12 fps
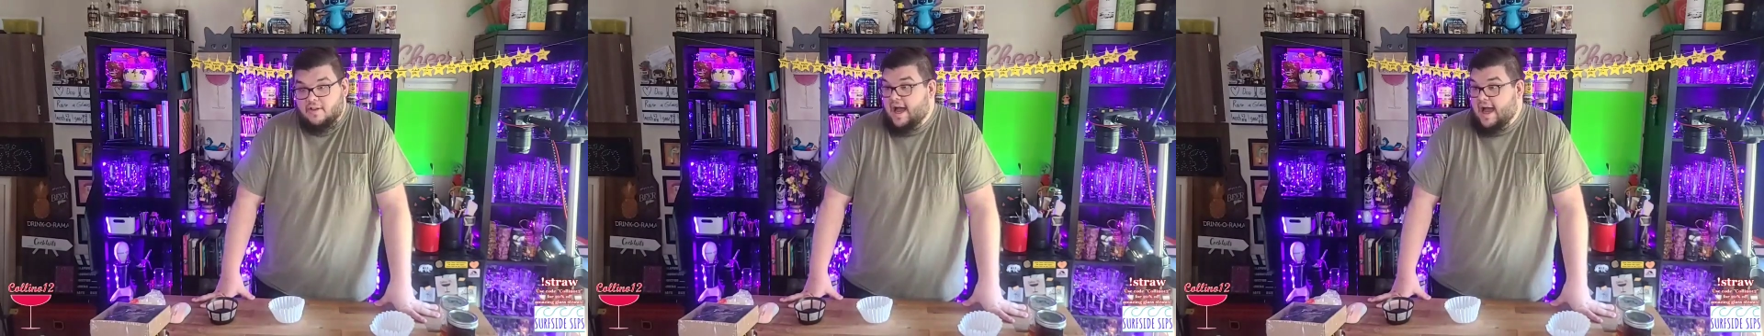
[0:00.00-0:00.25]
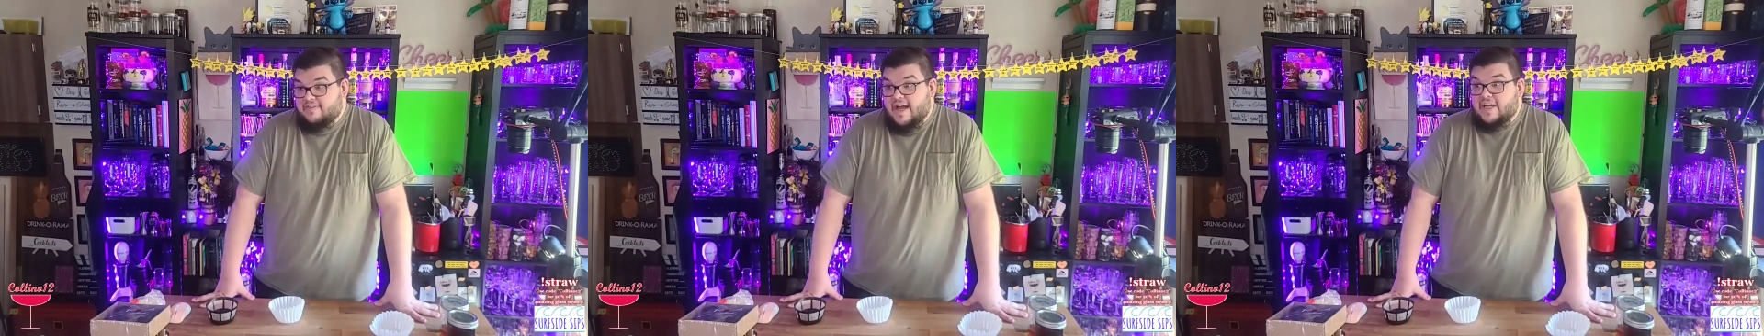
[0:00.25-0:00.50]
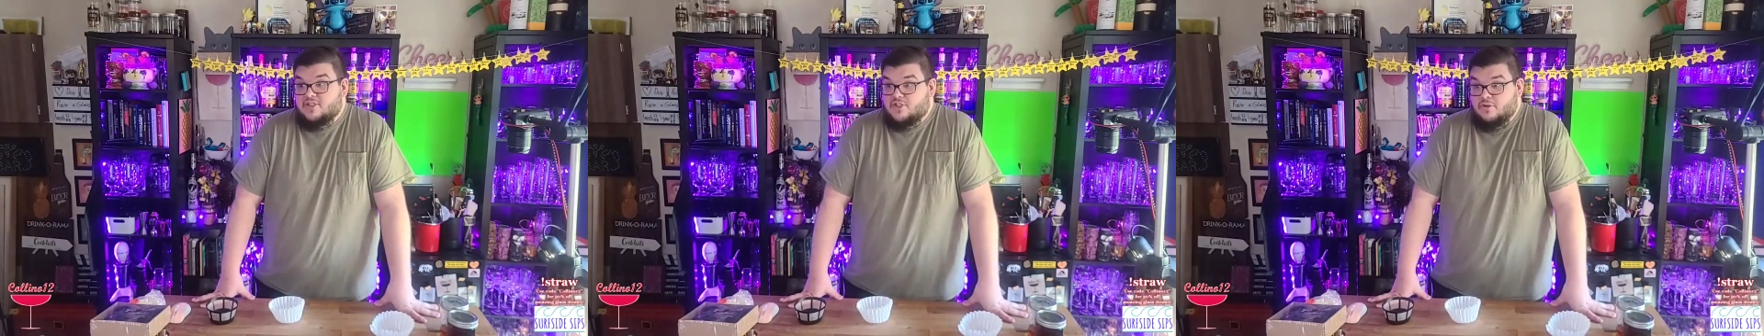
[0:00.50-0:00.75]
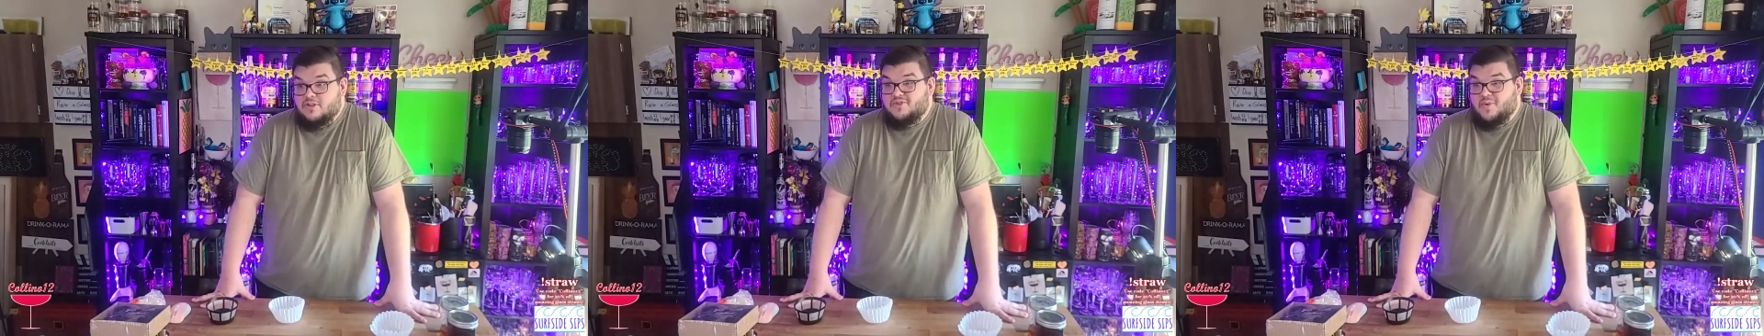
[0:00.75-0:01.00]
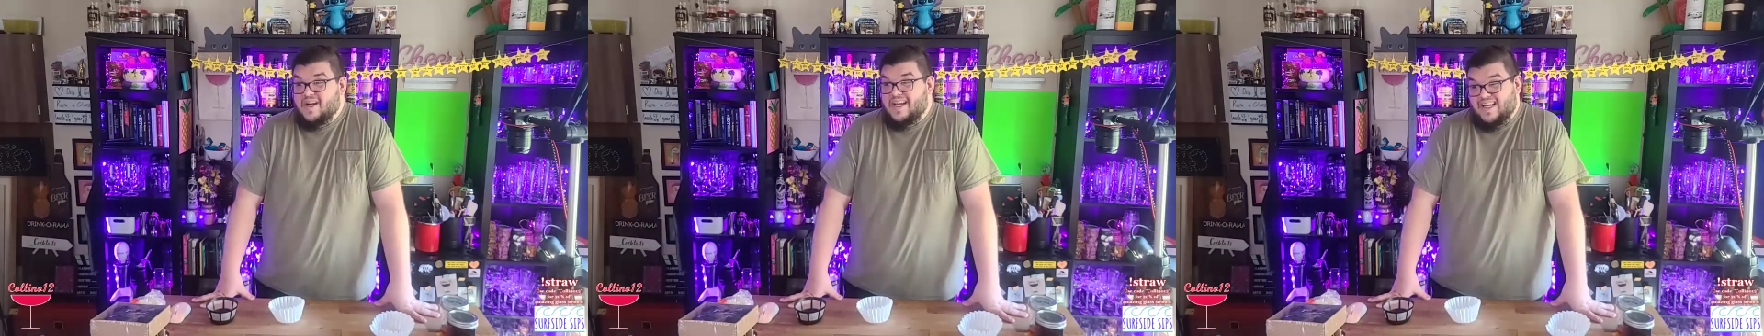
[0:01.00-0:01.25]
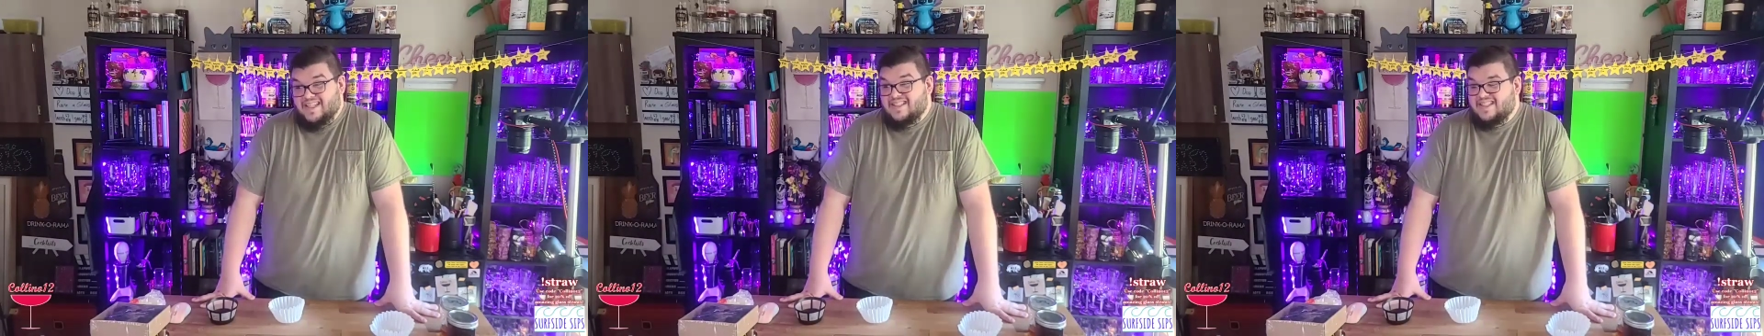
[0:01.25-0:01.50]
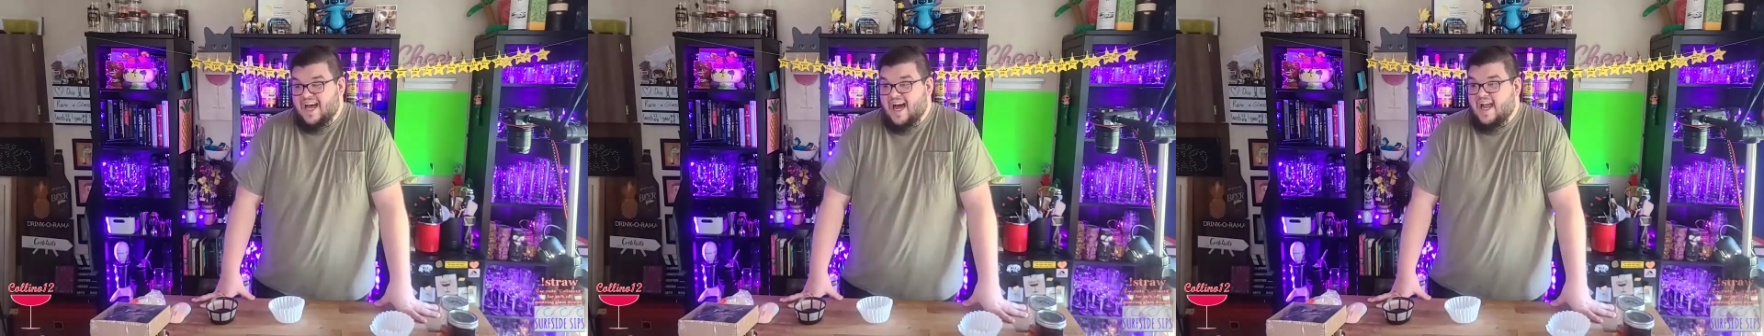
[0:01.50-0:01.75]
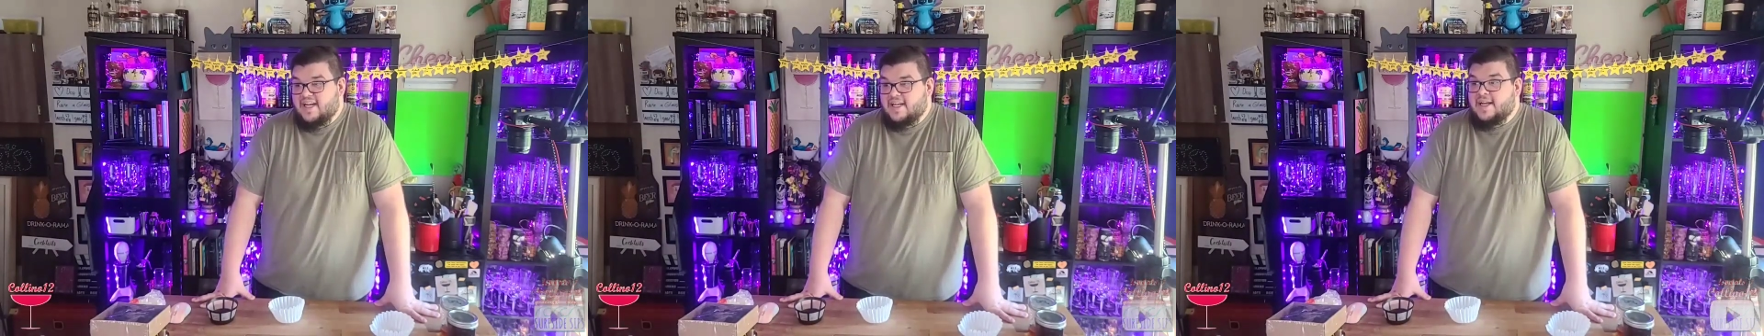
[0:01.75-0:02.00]
live as soon as we're
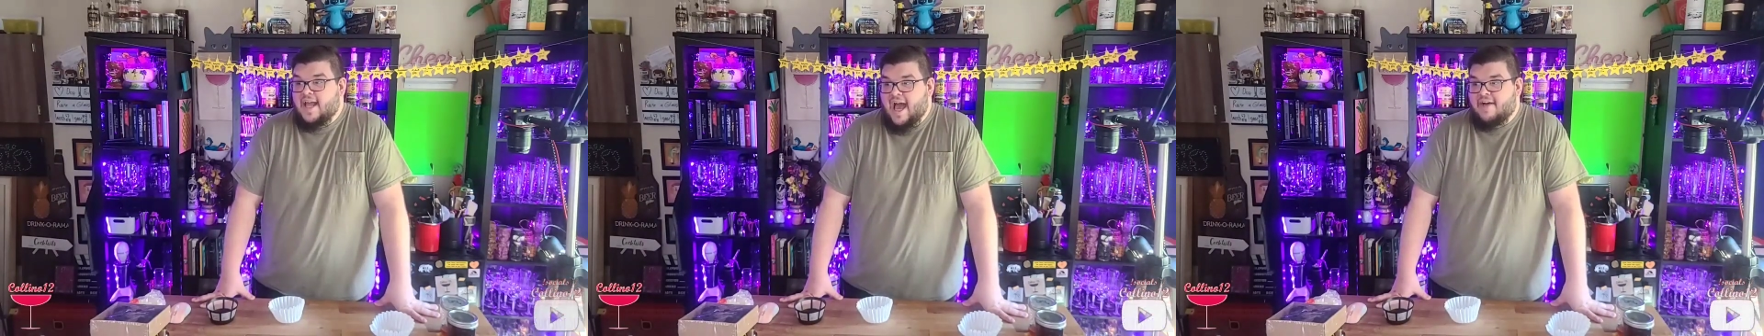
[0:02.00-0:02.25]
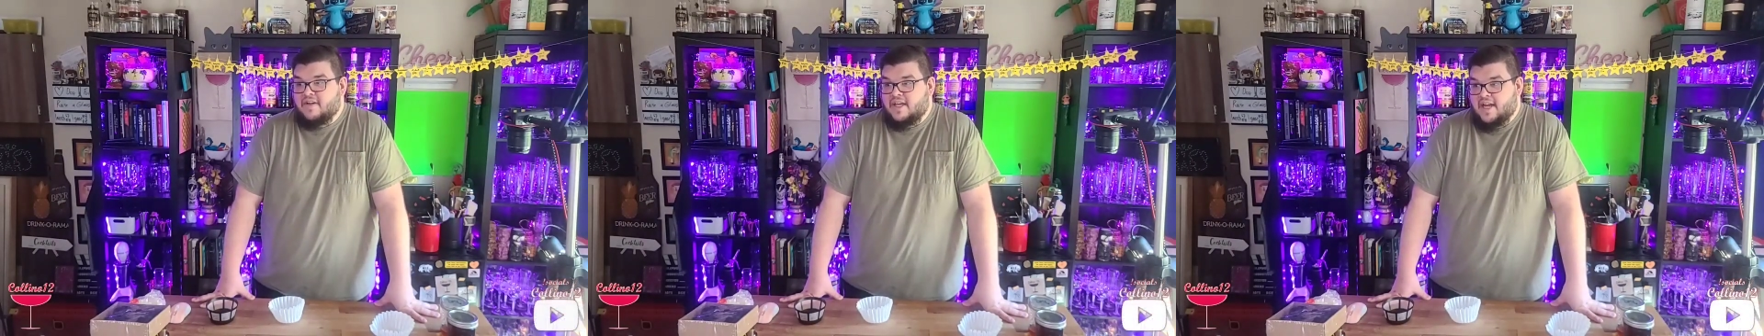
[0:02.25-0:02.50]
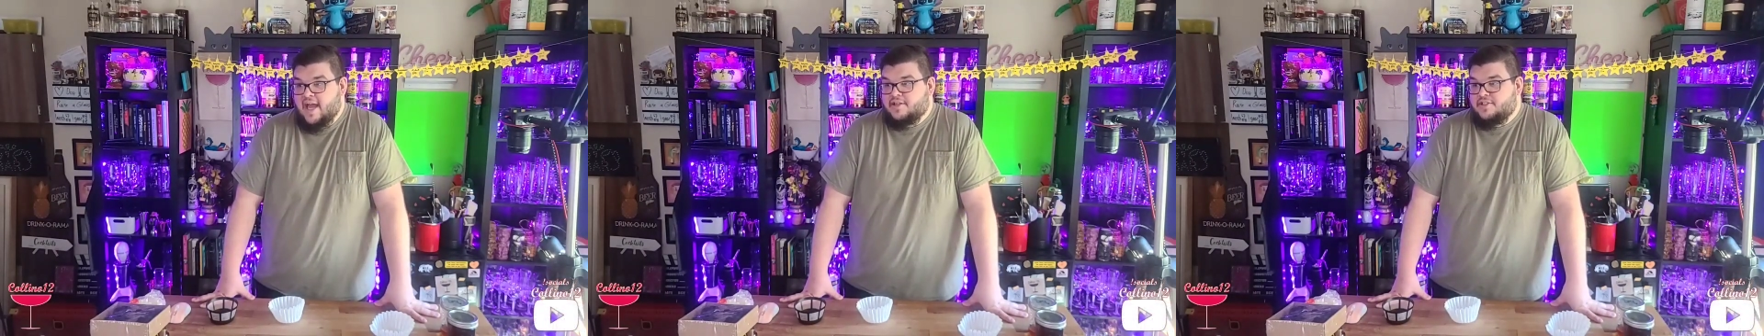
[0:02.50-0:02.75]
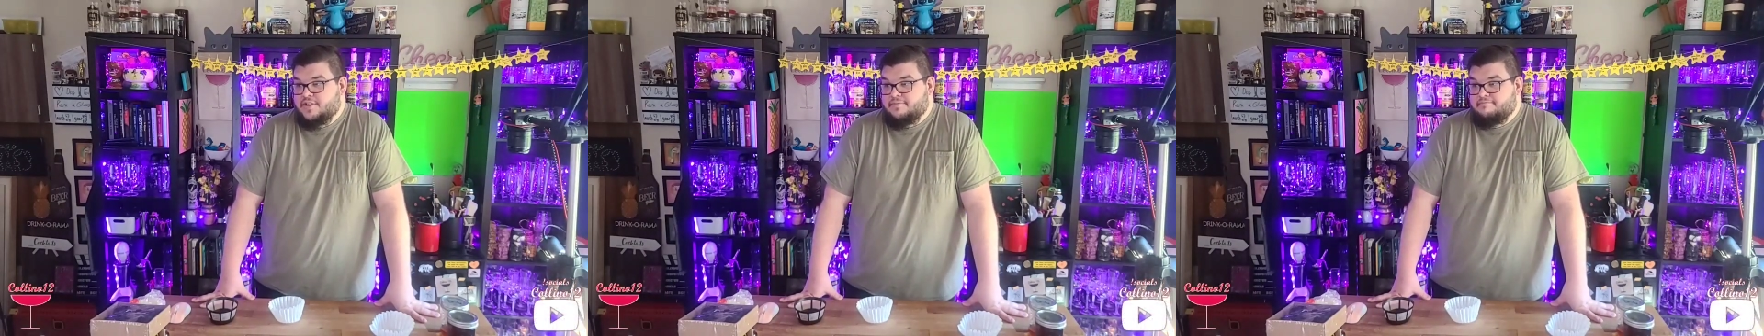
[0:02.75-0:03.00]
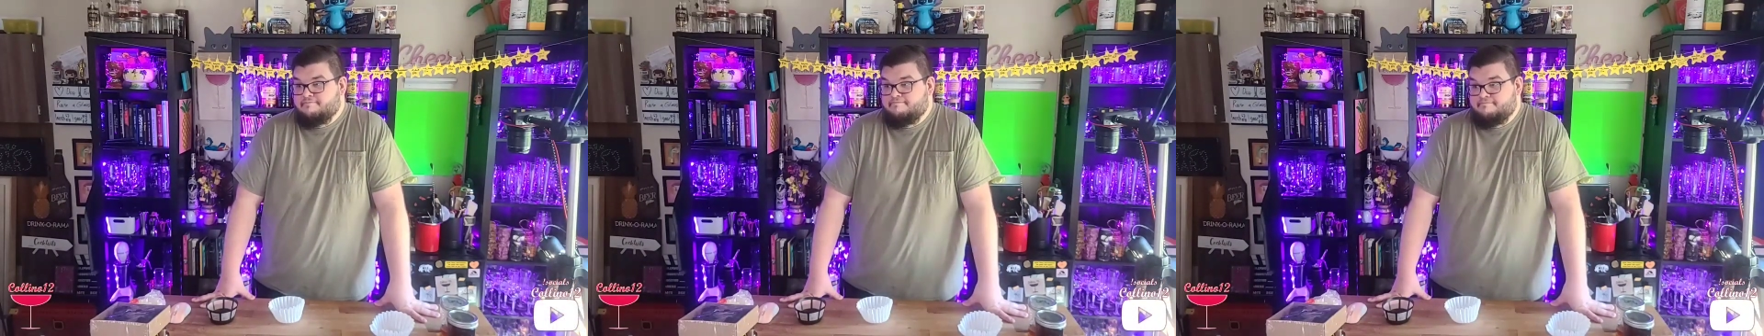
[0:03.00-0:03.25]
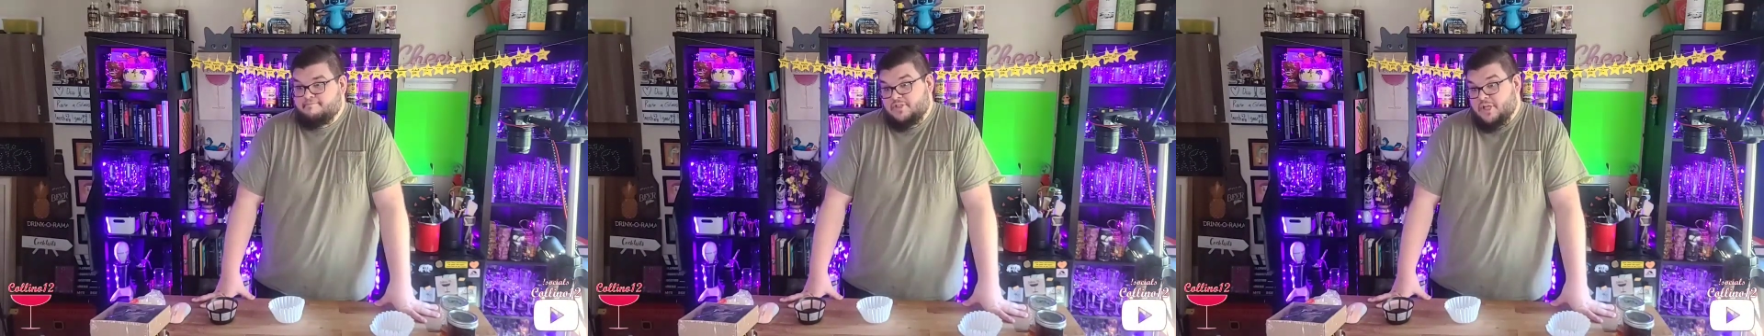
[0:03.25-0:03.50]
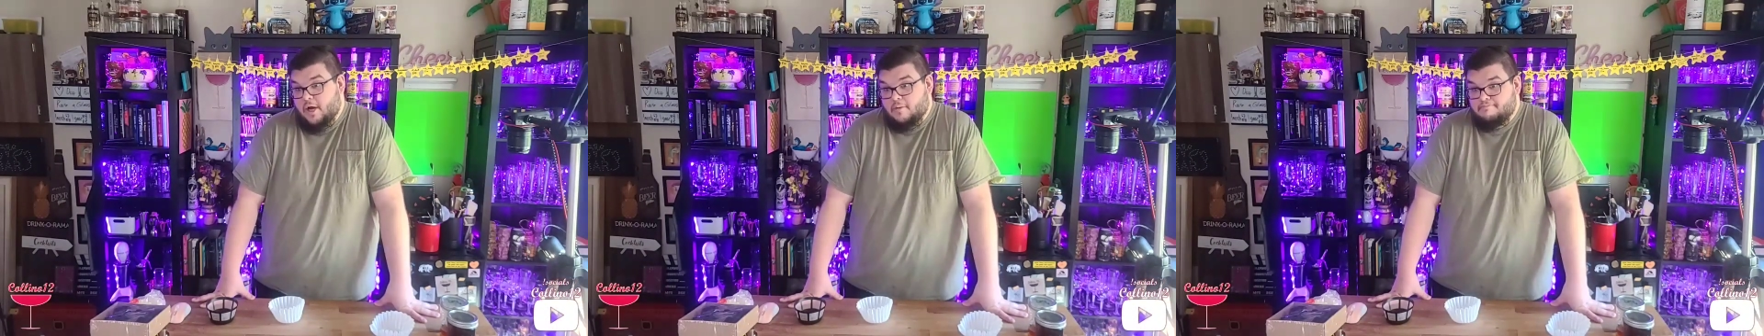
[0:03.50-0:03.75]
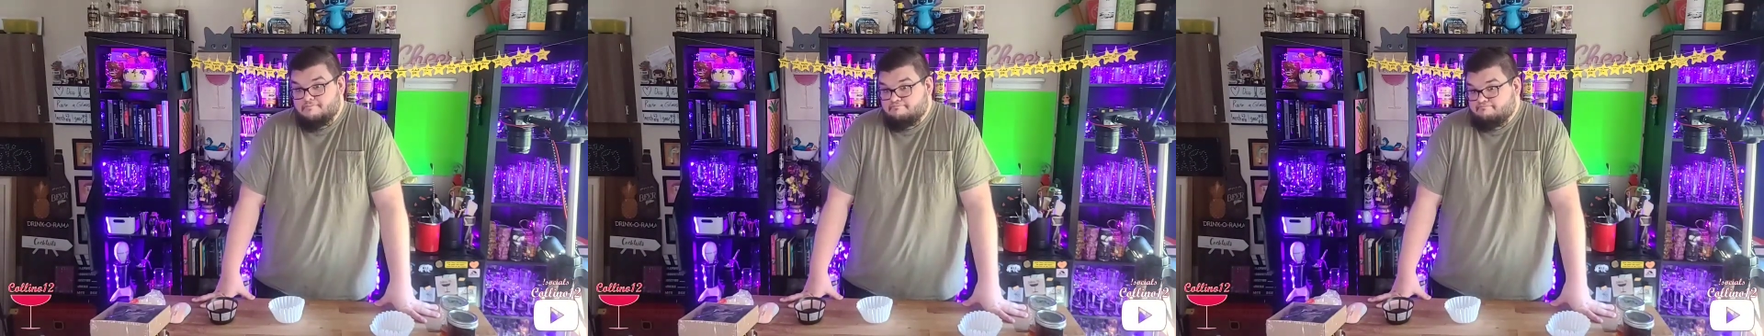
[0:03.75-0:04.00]
inside and have a connection. So